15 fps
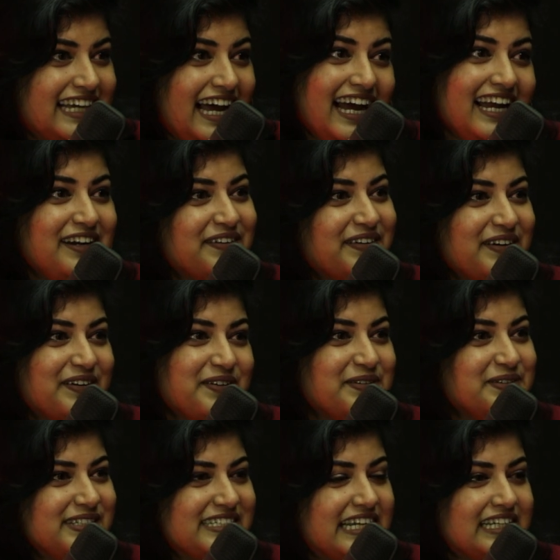I don't know
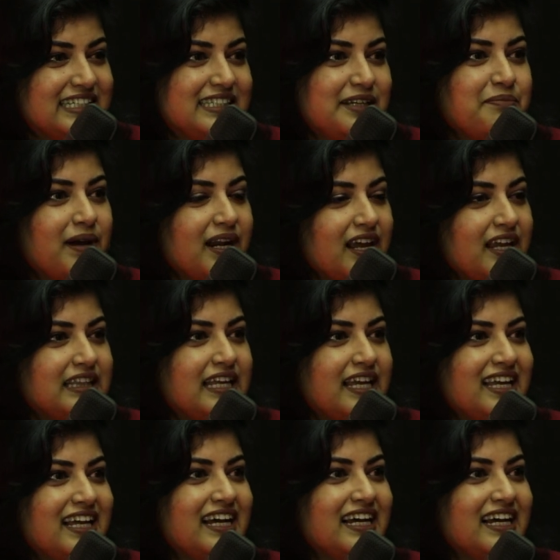who sings them, but I think her